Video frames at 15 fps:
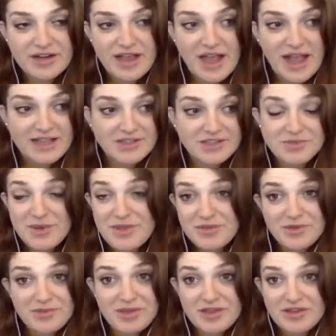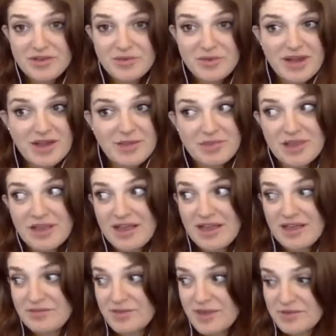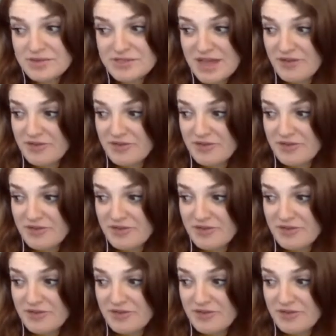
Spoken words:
And I just went through a period where I was